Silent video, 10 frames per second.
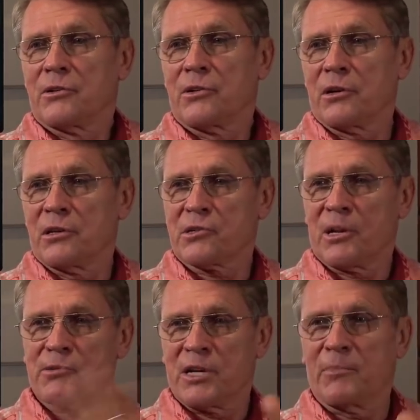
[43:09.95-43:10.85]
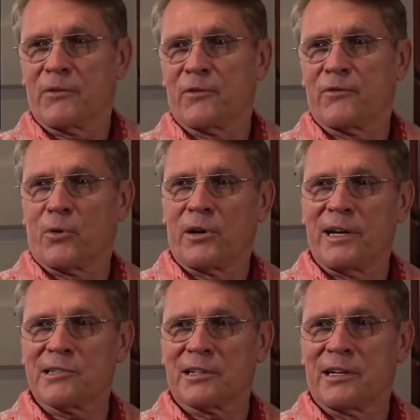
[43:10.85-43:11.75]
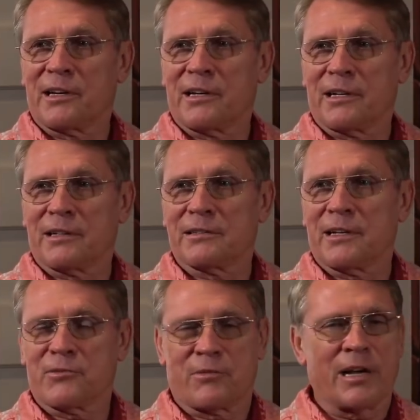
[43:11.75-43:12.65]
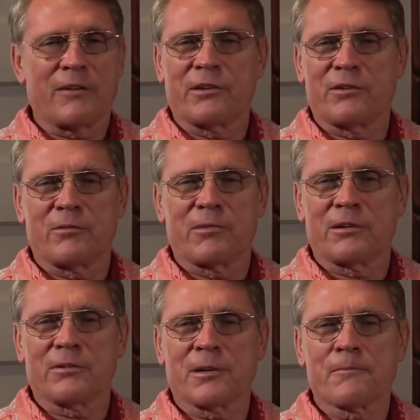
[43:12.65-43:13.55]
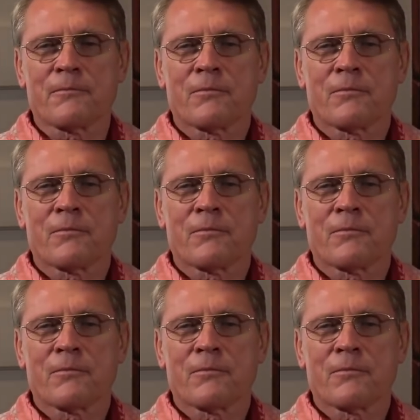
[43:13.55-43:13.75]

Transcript: You're going to skip sleeping for four days and get it done. That's what I have to do, brother. Okay.